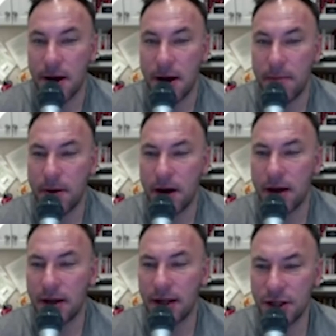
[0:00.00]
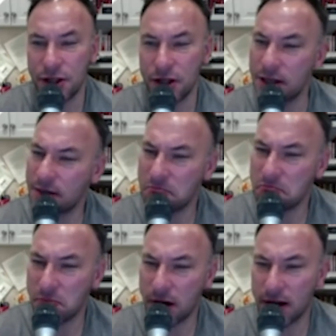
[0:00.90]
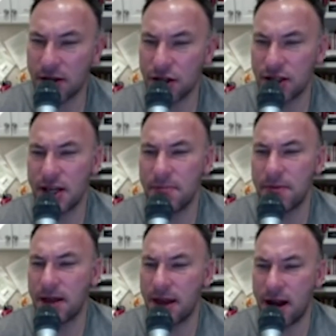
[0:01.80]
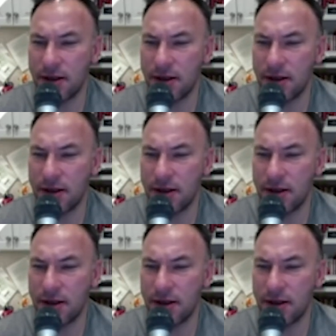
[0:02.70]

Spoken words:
But we're going to just keep that there.